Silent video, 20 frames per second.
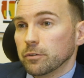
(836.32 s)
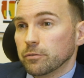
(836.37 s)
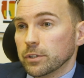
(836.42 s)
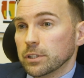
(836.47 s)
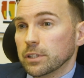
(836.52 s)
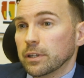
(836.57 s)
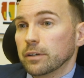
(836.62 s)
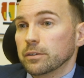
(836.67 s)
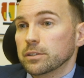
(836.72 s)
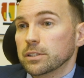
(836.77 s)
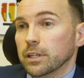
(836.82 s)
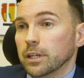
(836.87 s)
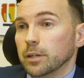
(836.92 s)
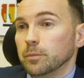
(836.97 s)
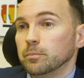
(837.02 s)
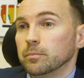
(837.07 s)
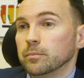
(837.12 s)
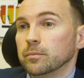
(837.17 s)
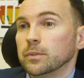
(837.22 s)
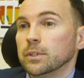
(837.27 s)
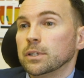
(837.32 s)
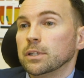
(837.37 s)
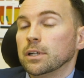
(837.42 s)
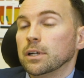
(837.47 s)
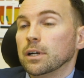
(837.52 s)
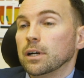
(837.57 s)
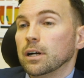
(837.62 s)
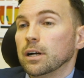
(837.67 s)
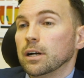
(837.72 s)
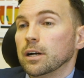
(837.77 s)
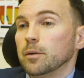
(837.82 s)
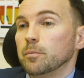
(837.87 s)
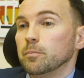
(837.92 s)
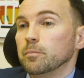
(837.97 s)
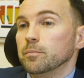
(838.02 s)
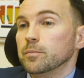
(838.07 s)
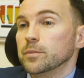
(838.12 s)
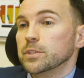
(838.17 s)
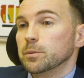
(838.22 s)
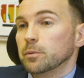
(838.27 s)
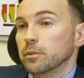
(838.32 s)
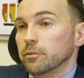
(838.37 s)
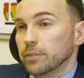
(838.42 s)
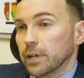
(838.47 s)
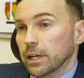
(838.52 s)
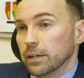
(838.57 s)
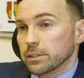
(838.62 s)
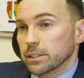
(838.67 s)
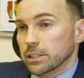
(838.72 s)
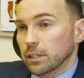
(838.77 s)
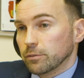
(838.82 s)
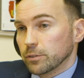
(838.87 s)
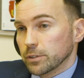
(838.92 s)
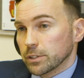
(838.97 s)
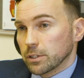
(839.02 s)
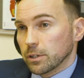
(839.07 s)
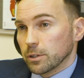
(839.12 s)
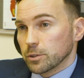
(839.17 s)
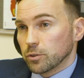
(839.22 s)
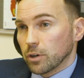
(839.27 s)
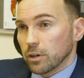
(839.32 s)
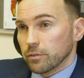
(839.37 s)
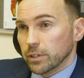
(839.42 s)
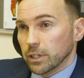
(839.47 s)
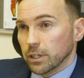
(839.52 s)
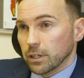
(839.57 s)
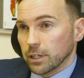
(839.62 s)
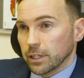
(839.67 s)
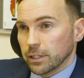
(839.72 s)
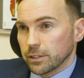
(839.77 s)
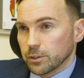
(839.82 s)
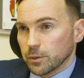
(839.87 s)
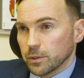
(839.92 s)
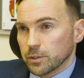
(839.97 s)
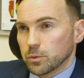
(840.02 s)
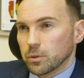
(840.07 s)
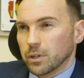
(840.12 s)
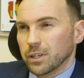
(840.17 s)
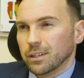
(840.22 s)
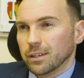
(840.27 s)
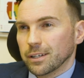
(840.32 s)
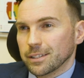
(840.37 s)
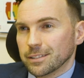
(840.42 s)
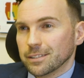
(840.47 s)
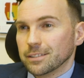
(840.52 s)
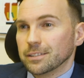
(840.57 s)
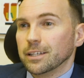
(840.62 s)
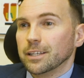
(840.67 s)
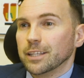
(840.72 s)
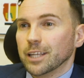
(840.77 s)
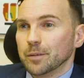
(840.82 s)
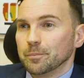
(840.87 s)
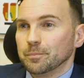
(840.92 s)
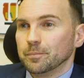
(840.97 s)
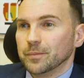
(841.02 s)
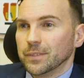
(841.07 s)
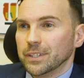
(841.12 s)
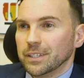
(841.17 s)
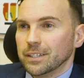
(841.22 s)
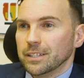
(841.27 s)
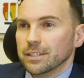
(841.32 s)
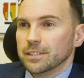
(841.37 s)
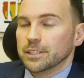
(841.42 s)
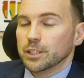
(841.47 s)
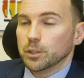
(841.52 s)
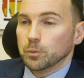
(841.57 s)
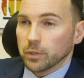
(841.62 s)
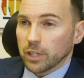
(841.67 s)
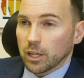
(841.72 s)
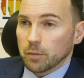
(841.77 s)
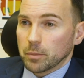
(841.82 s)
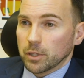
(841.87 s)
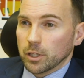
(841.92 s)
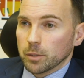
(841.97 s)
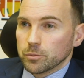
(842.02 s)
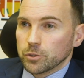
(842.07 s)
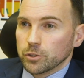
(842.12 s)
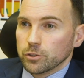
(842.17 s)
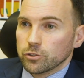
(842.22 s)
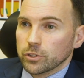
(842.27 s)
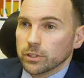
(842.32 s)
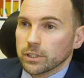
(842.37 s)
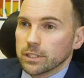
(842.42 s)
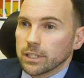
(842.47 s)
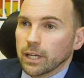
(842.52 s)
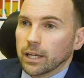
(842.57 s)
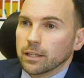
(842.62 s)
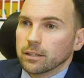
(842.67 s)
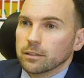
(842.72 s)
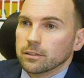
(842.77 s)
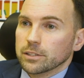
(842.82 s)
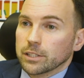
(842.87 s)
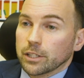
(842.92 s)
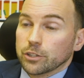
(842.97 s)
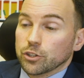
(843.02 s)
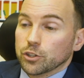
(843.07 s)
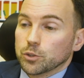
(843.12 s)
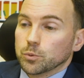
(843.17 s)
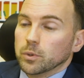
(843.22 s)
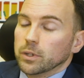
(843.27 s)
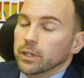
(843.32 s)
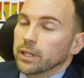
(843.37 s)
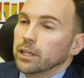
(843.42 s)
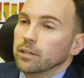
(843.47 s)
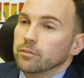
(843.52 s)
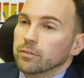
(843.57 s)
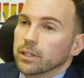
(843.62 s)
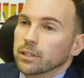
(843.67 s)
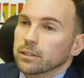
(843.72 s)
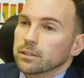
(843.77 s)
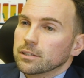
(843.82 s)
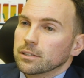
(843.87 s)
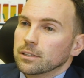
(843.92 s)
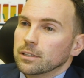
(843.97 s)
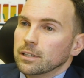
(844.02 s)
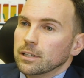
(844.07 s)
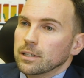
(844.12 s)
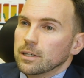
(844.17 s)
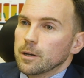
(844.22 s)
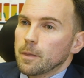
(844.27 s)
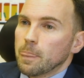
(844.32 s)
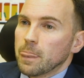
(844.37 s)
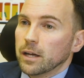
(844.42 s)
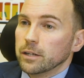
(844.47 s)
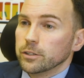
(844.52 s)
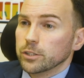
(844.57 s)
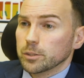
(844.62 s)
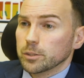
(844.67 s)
the front house team. Some of the front house staff will start arriving early, so it's quite nice to see them, see what they've been up to during the day, because they just work evenings, and